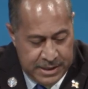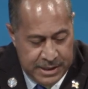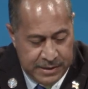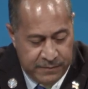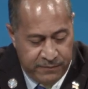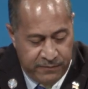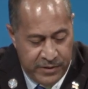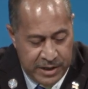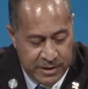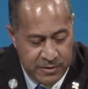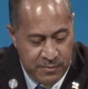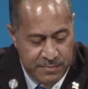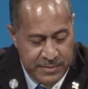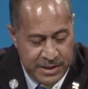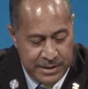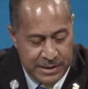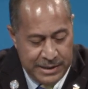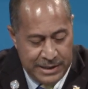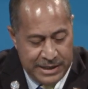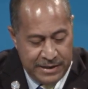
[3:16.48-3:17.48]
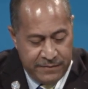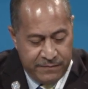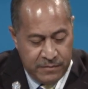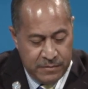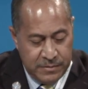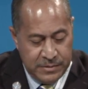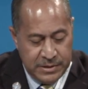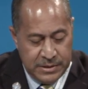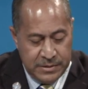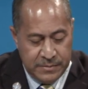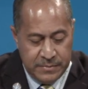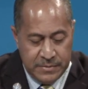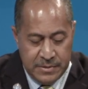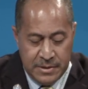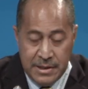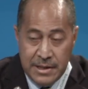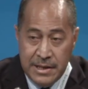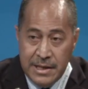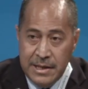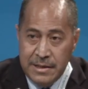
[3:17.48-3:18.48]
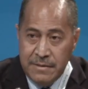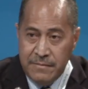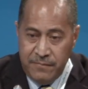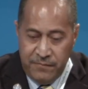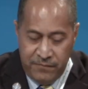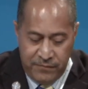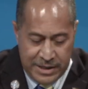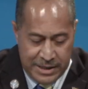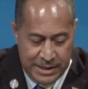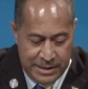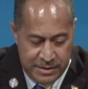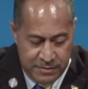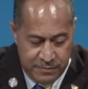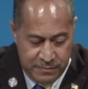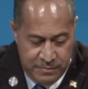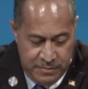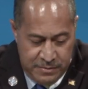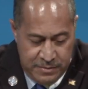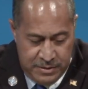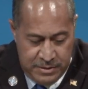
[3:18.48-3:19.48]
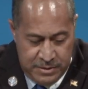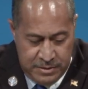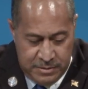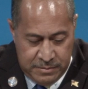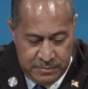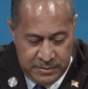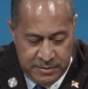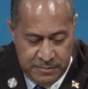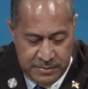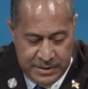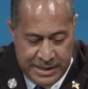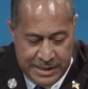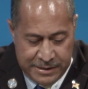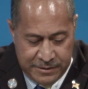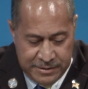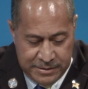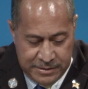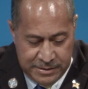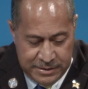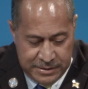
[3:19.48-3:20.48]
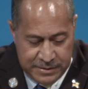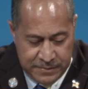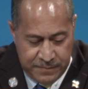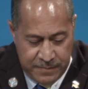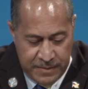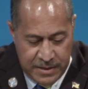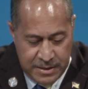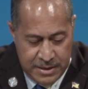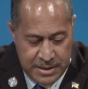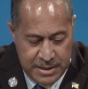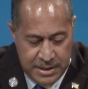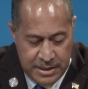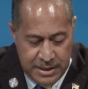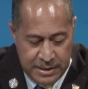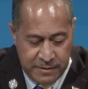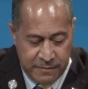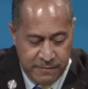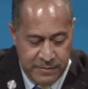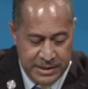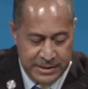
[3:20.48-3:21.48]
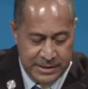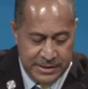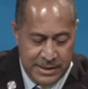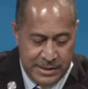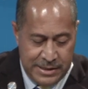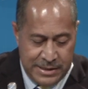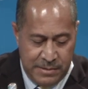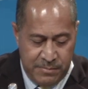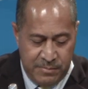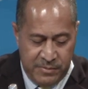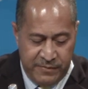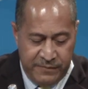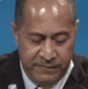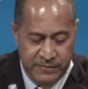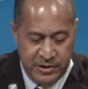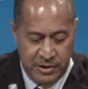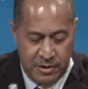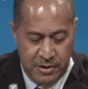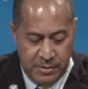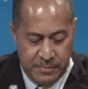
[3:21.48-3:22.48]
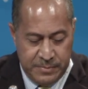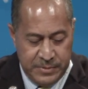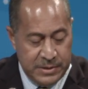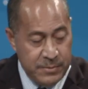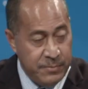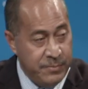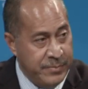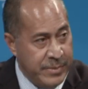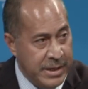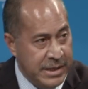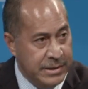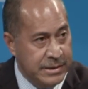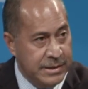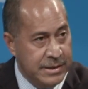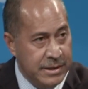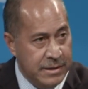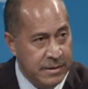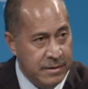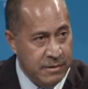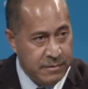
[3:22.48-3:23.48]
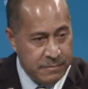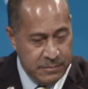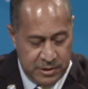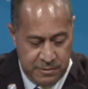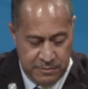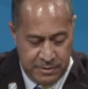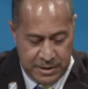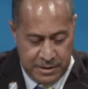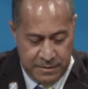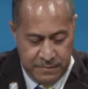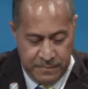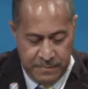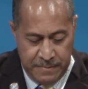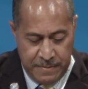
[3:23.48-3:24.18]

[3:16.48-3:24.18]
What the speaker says: at recommended levels and value to catchers, increase the number of jobs based on tuna,